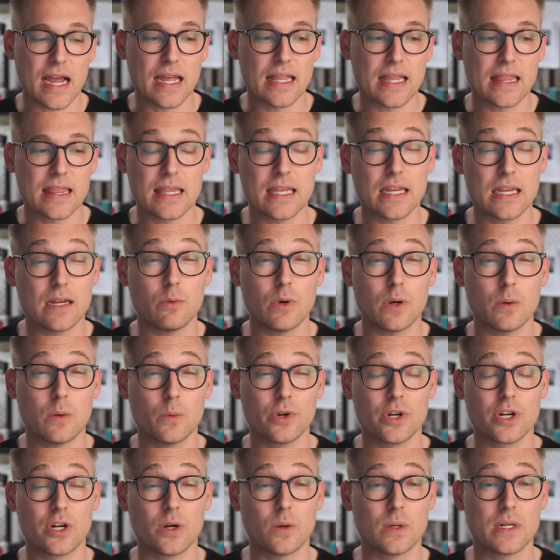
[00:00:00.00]
I think what
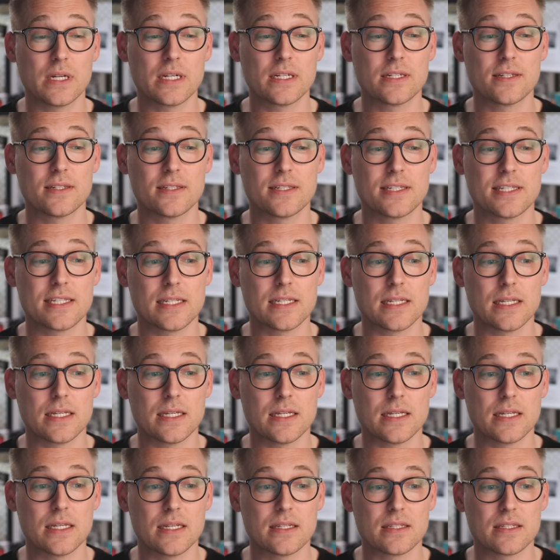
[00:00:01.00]
we're going to
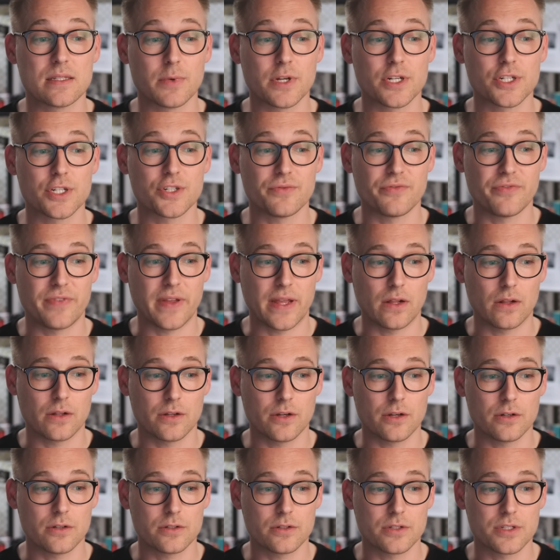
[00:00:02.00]
see is a bunch of
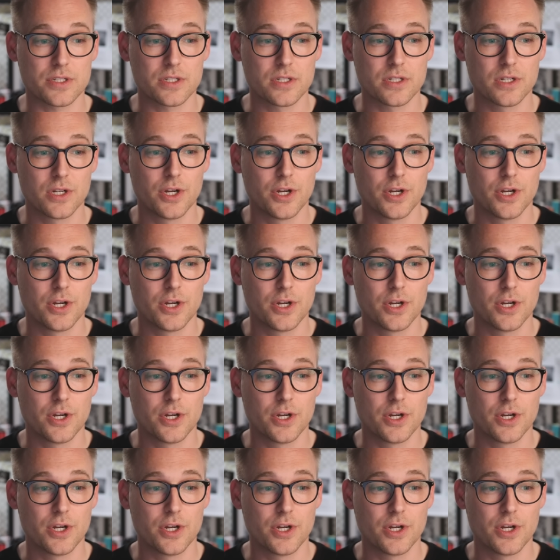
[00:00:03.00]
failures.